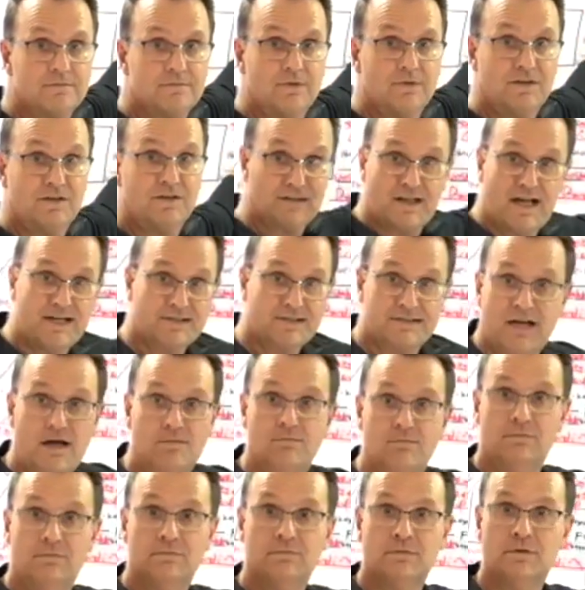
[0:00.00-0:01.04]
When's the last
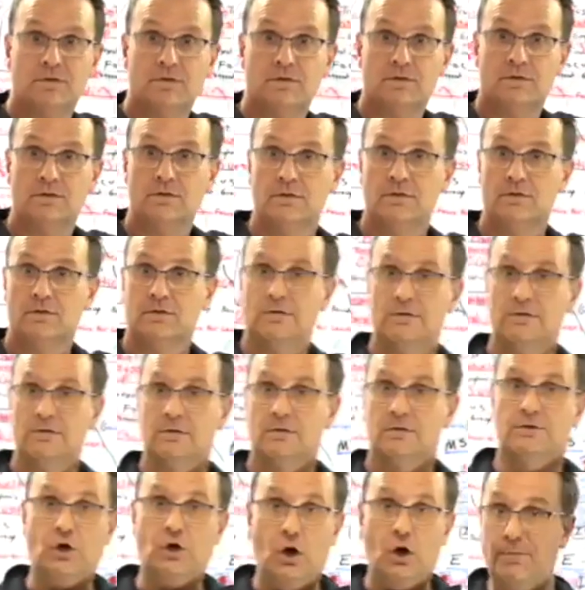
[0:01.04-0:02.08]
time?
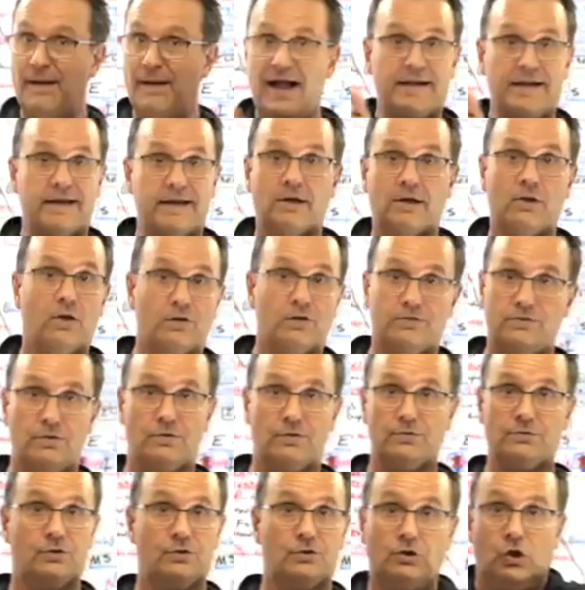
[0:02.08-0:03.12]
Go back and look
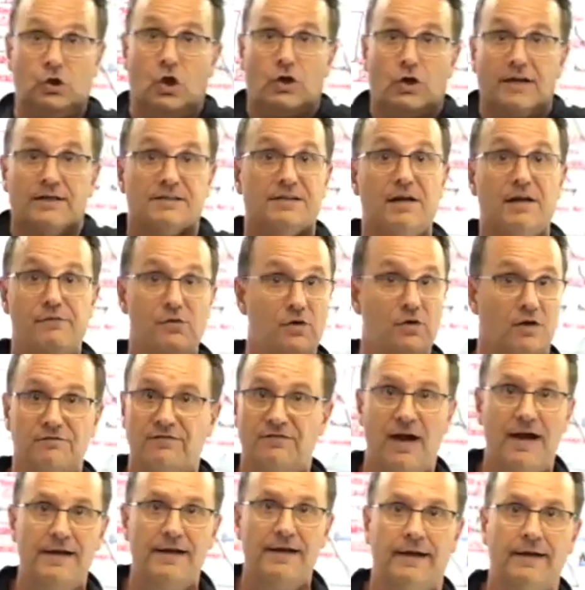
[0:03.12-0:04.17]
through, look and see if you can
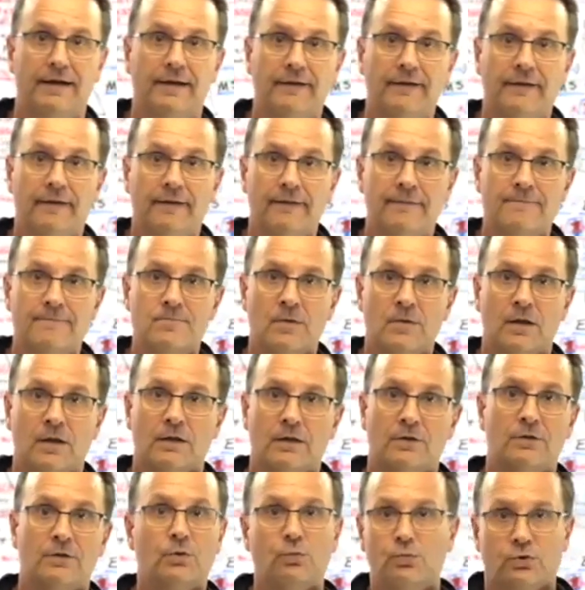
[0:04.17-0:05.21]
find it.
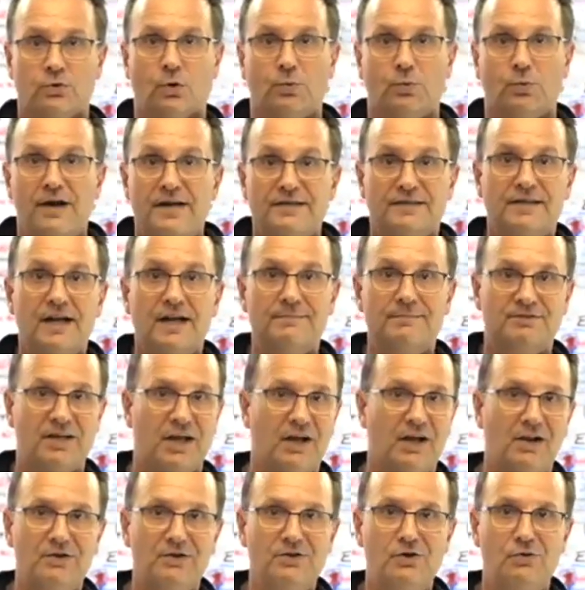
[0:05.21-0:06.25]
The, the reason I'm
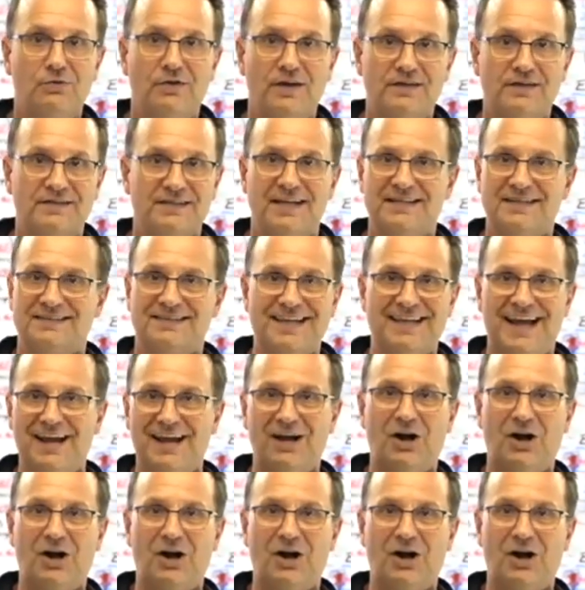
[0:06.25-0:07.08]
telling you this is they